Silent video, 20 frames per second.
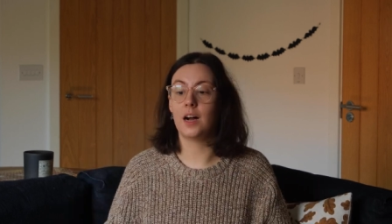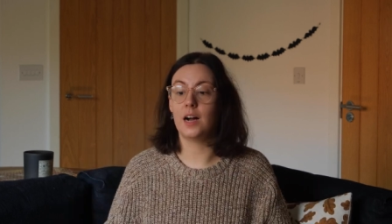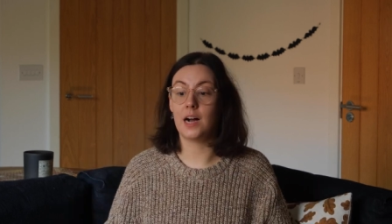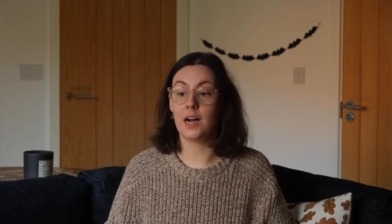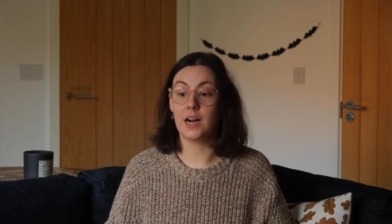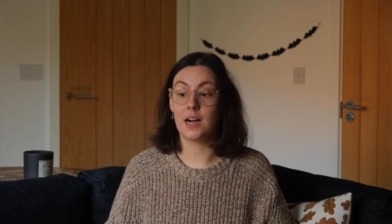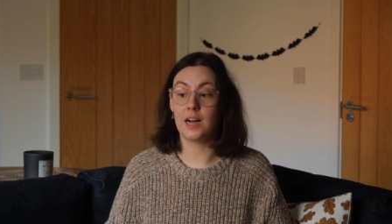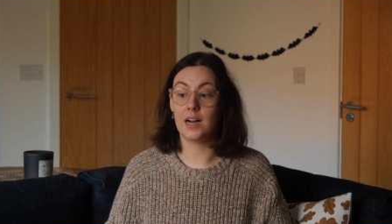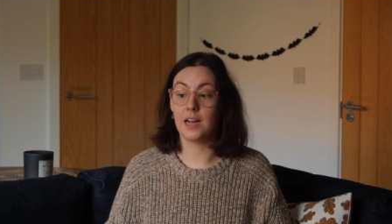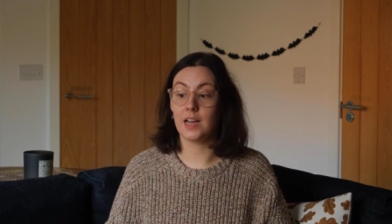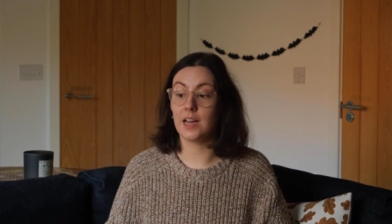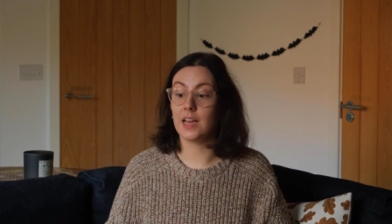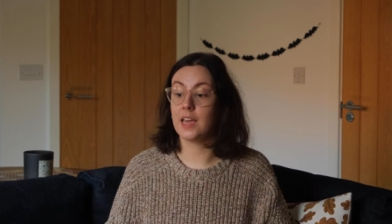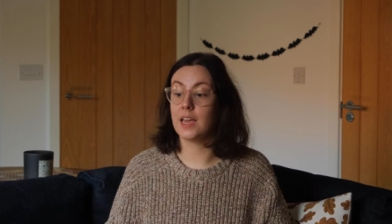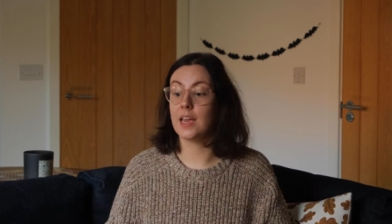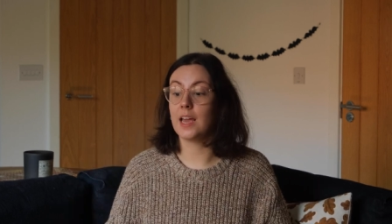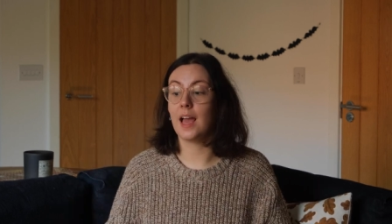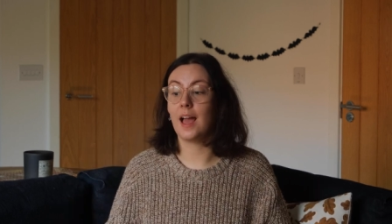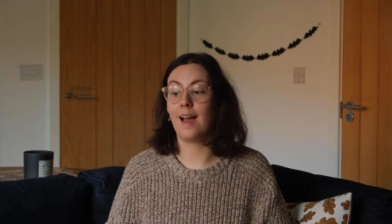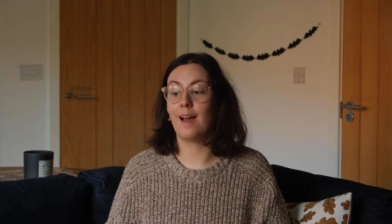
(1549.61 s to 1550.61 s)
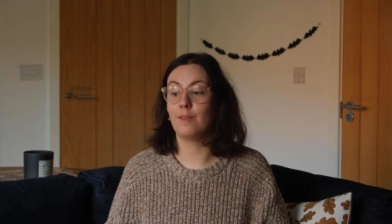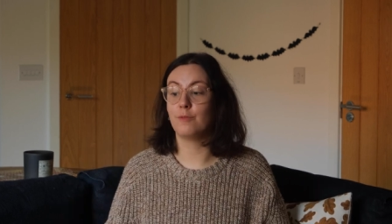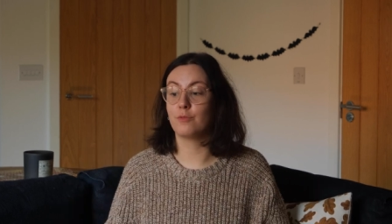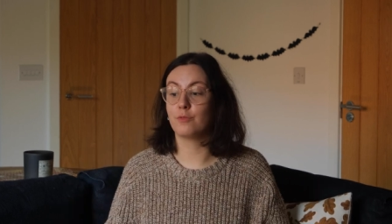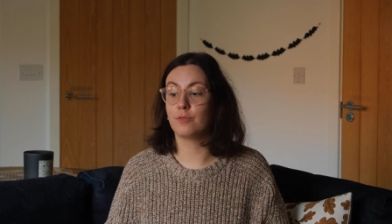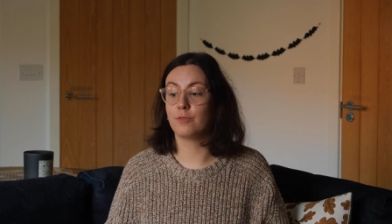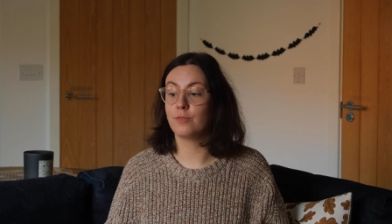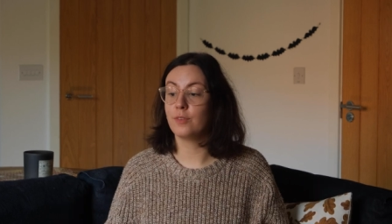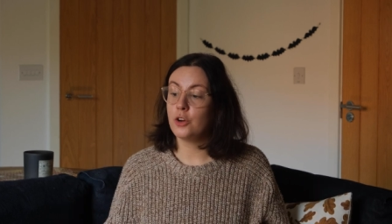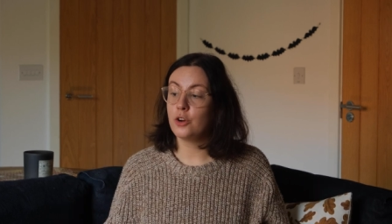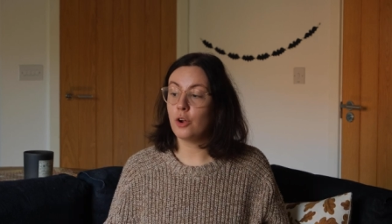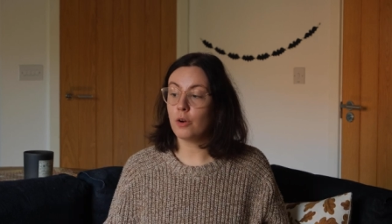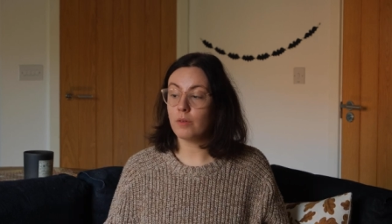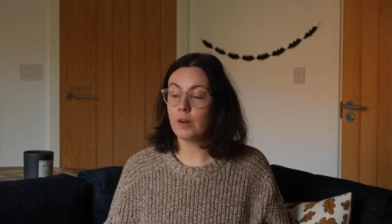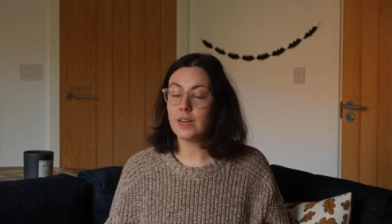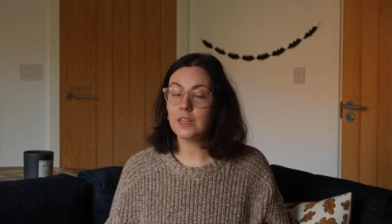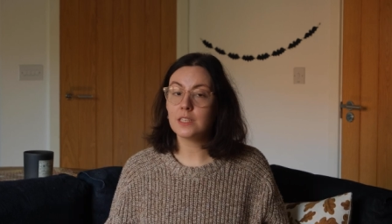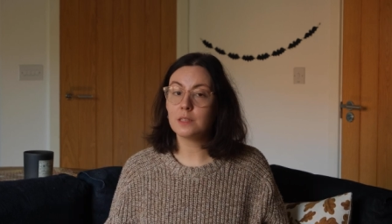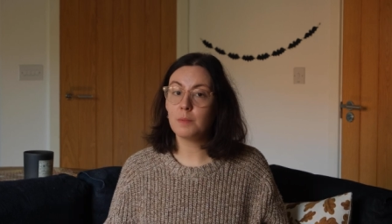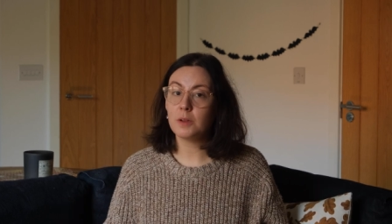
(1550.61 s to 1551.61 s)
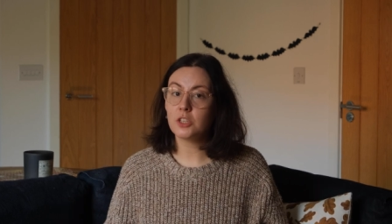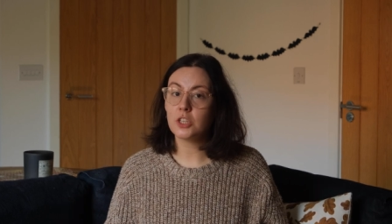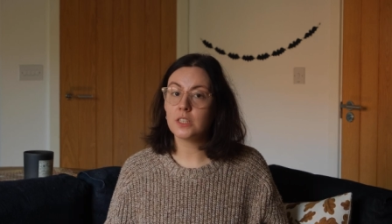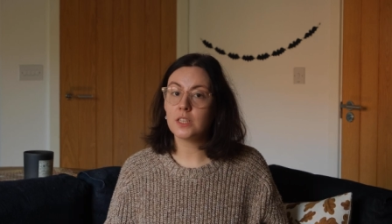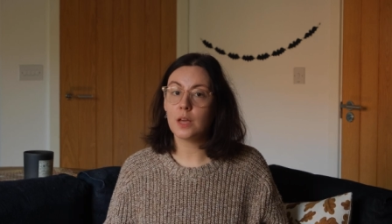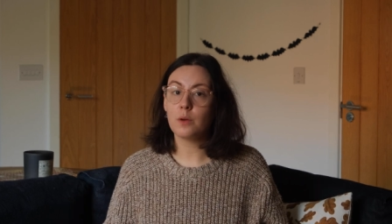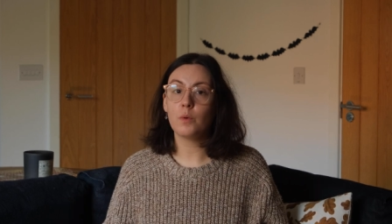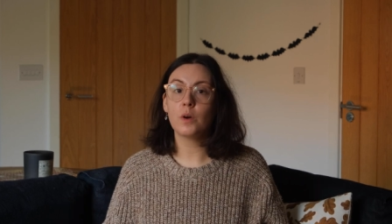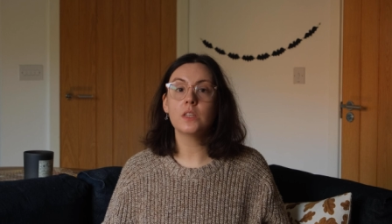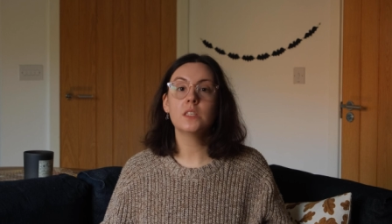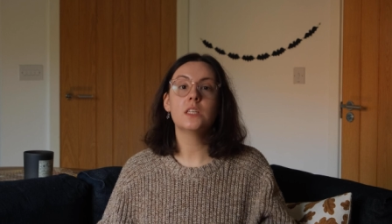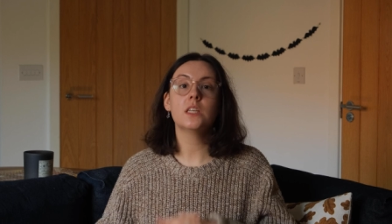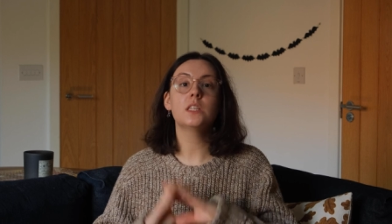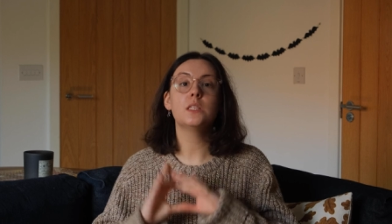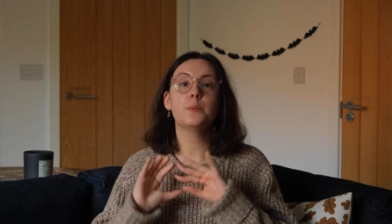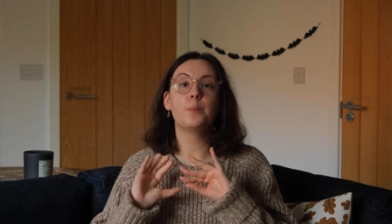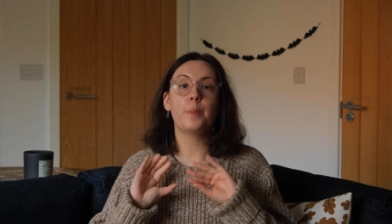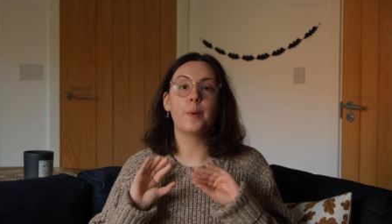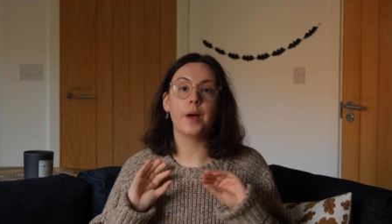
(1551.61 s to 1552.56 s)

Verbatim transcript: I have not read as much as I wanted,